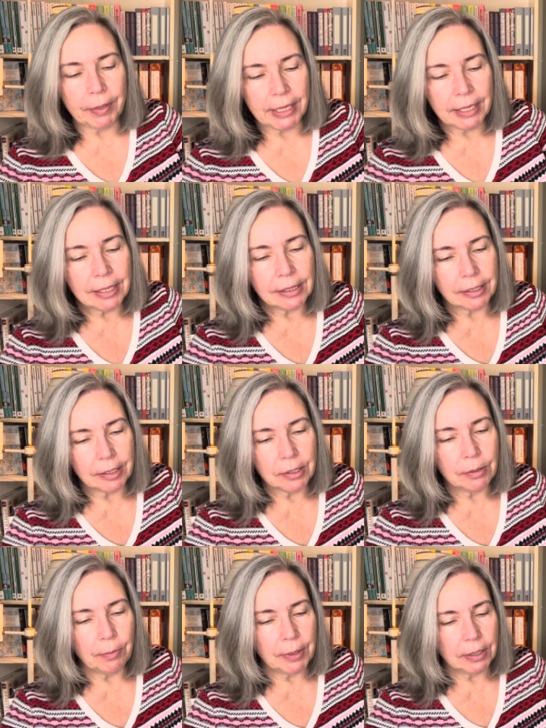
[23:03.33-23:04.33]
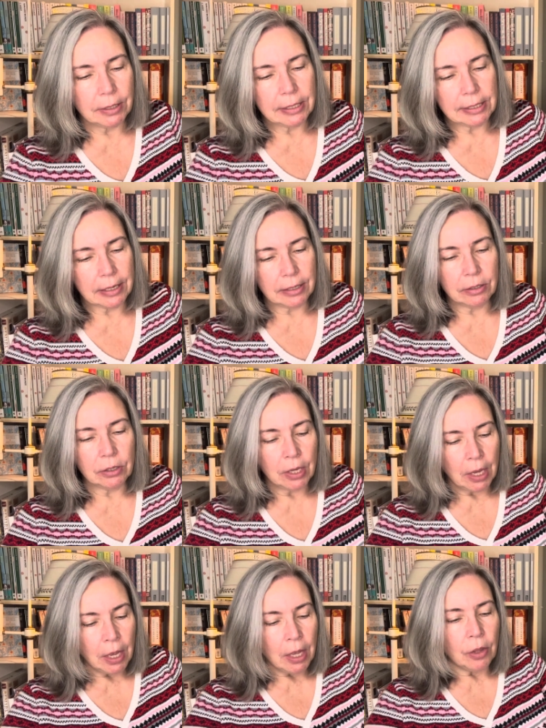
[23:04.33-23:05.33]
England been sent
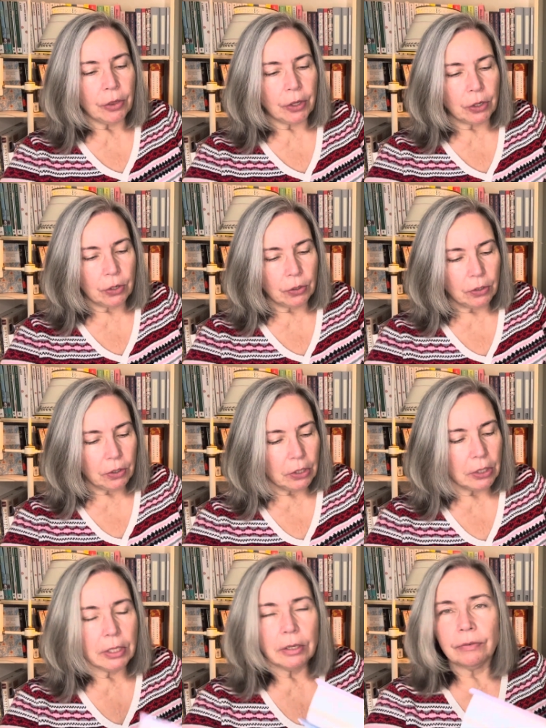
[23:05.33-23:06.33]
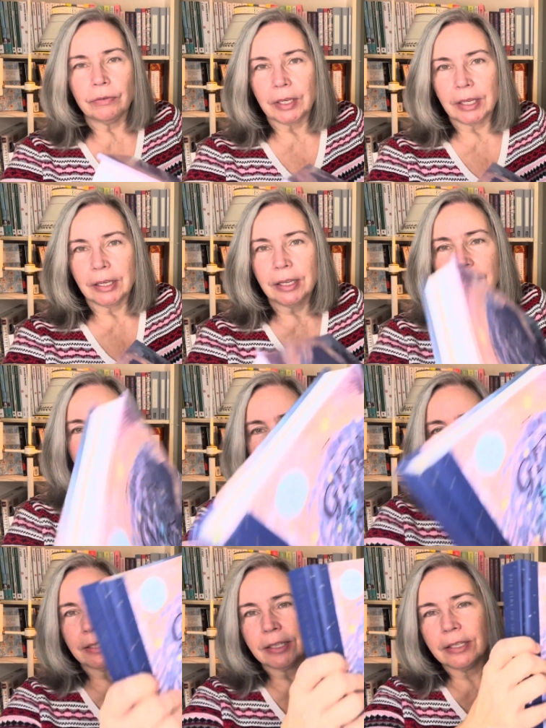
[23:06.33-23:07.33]
The Girl of Ink
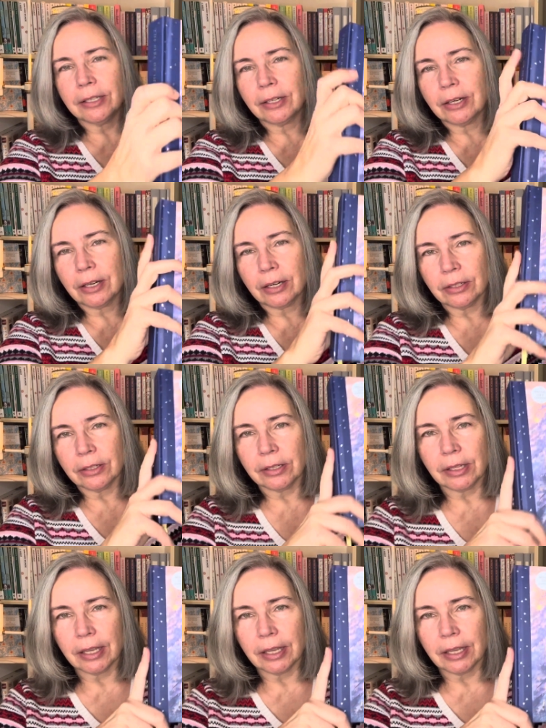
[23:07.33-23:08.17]
and Stars.